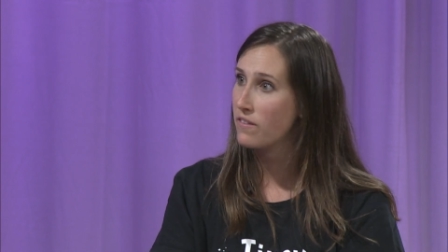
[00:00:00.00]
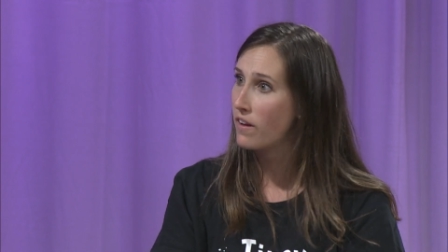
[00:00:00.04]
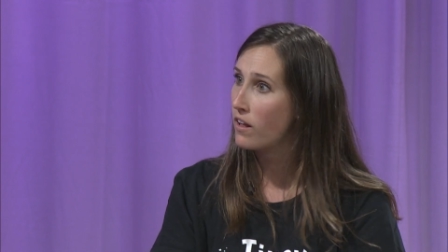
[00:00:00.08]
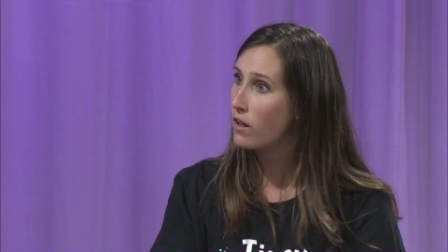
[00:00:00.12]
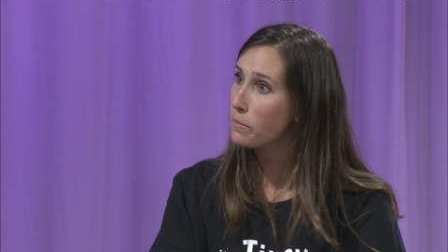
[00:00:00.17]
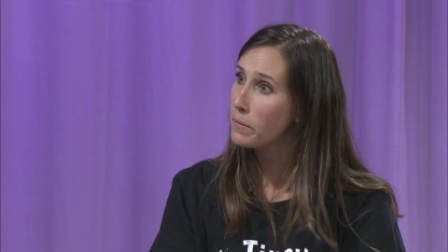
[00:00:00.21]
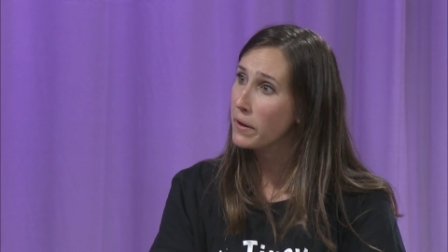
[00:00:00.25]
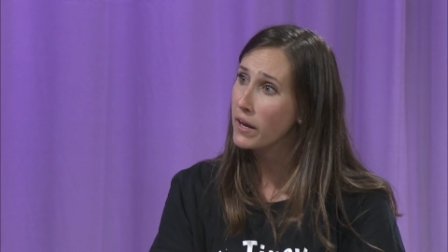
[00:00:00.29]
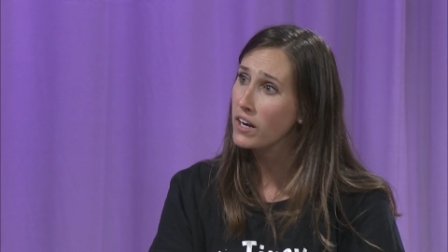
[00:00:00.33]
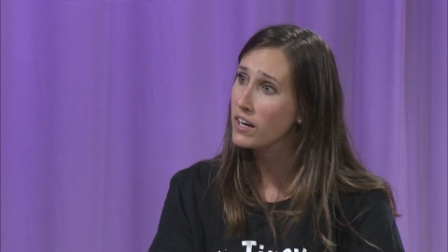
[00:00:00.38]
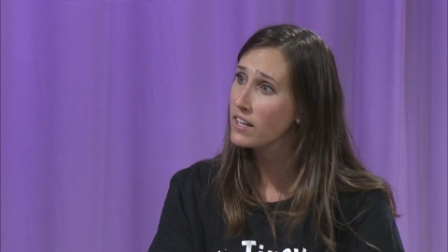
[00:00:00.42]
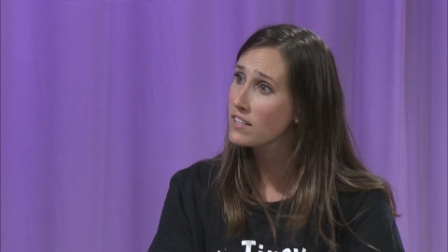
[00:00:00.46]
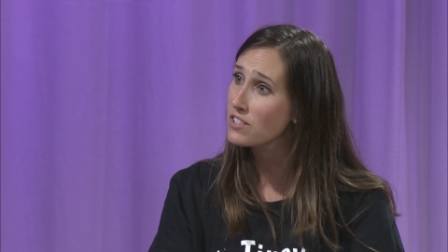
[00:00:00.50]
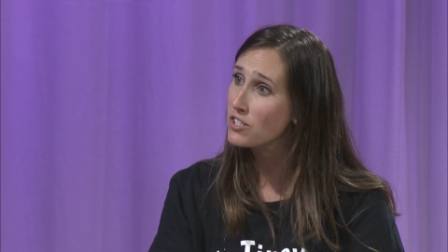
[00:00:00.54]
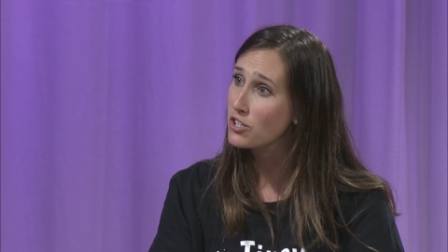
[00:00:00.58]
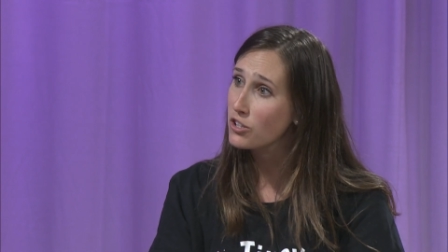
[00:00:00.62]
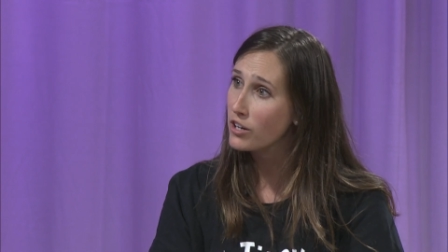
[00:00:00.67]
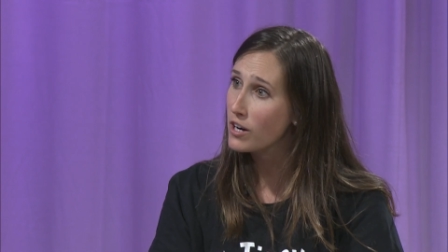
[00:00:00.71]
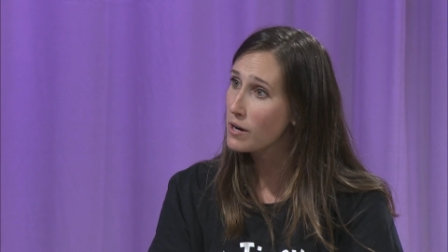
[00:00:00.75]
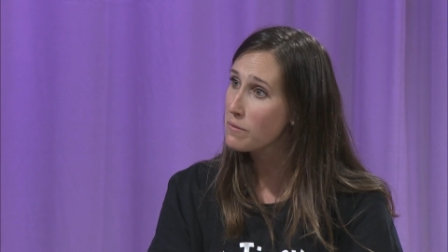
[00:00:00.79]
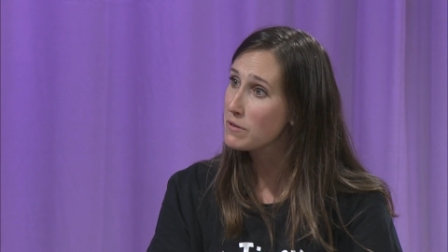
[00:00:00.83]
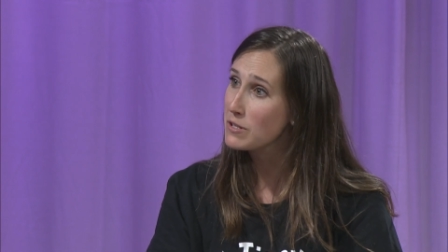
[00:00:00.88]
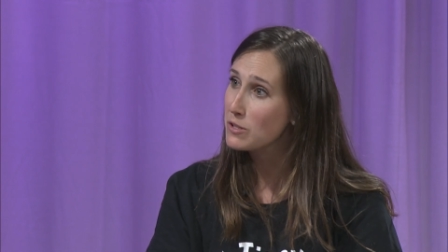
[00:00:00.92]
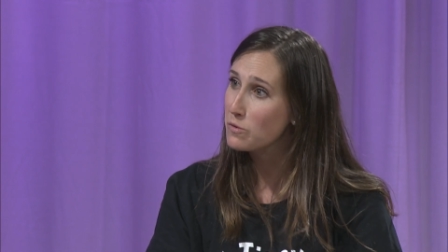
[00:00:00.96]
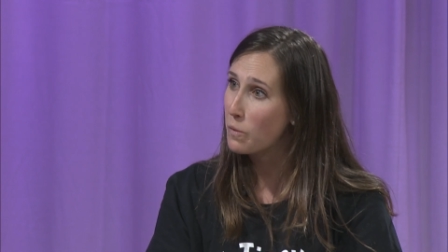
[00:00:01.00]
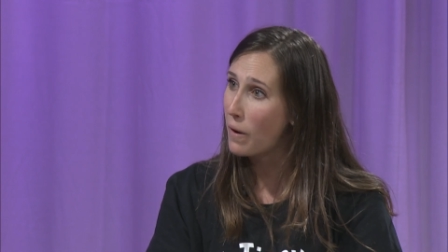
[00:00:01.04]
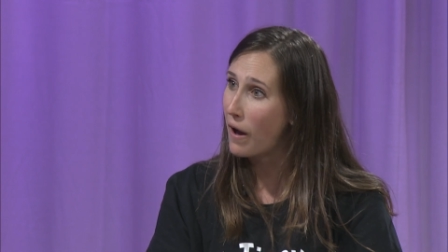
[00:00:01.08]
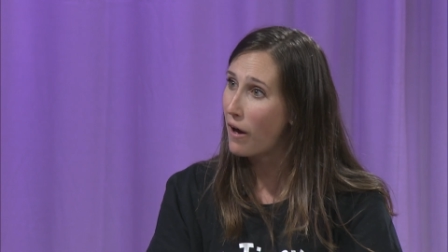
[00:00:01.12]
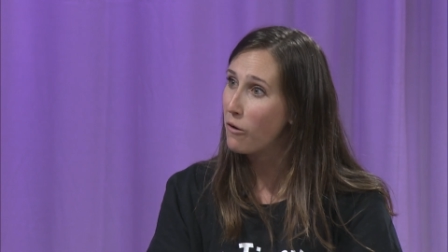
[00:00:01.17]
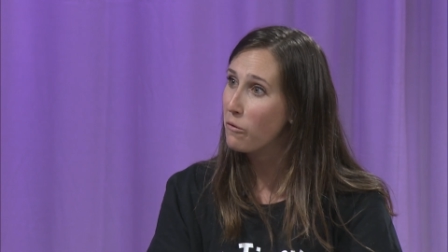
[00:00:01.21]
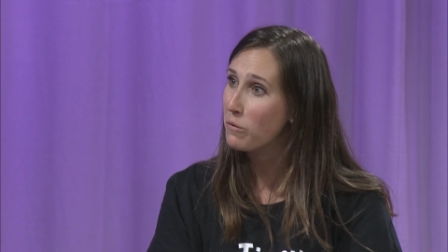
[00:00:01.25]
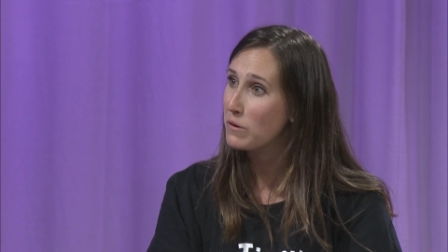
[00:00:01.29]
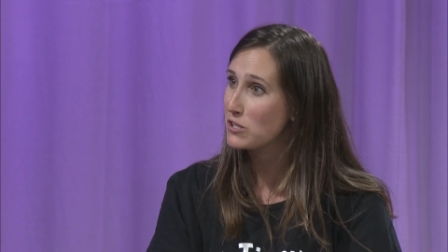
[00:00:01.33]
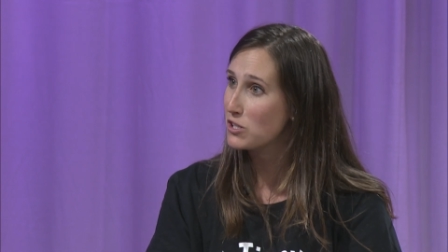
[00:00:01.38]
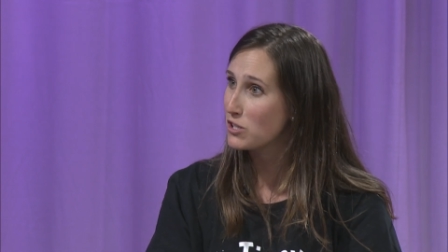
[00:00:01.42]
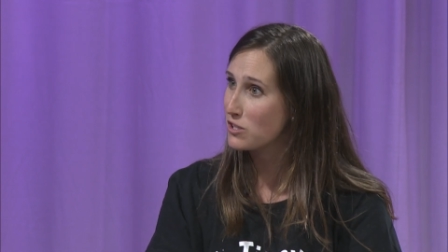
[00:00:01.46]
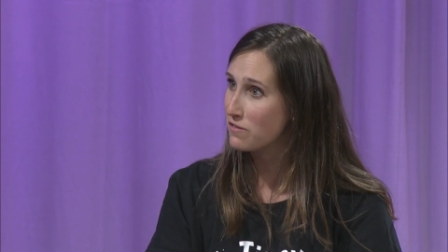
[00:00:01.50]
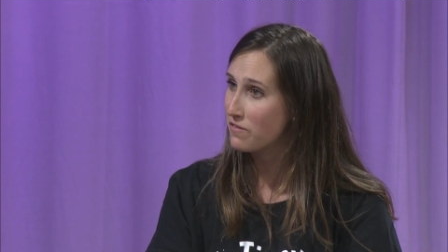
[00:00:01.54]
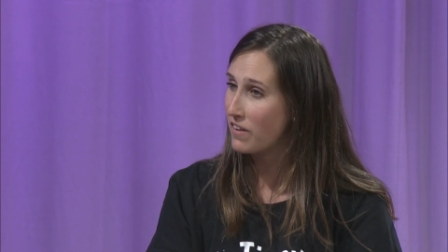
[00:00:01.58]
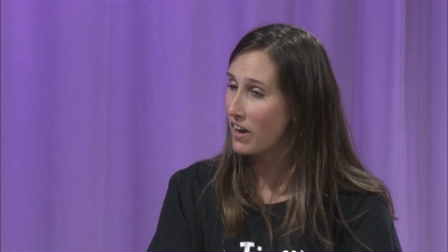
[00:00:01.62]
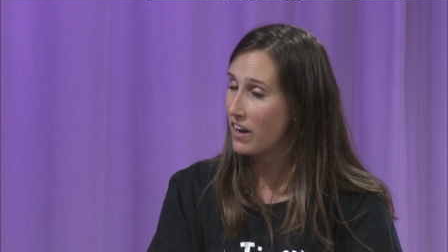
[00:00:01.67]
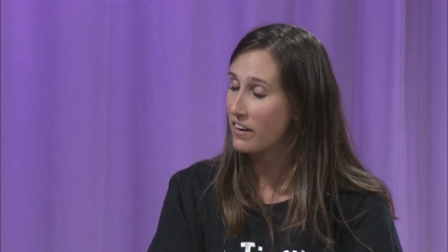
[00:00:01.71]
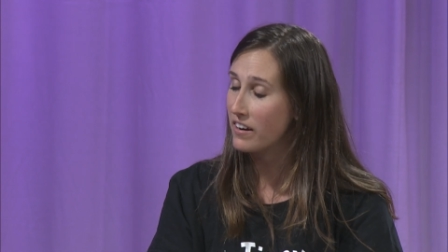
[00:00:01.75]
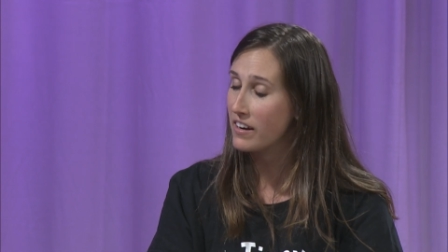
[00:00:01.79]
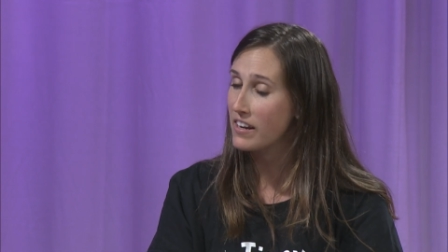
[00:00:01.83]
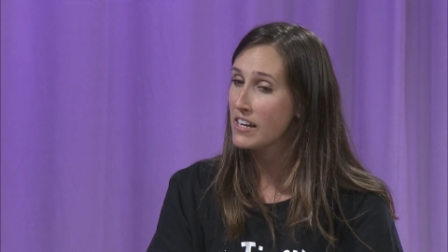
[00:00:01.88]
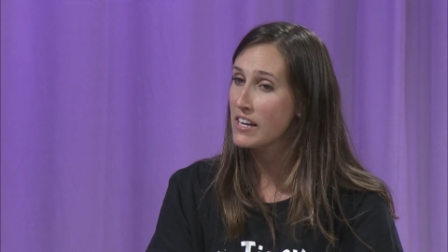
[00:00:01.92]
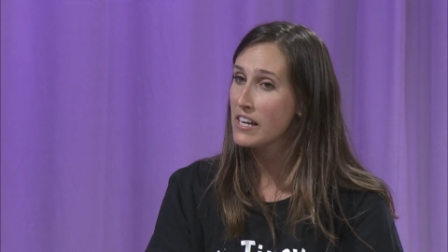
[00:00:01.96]
follow me on Instagram as well, which is
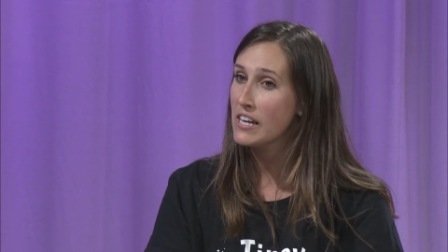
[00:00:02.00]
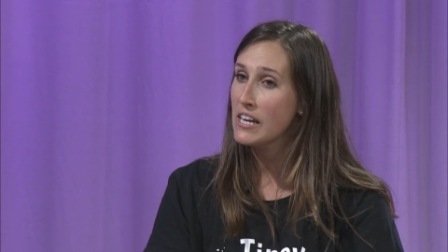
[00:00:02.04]
fun.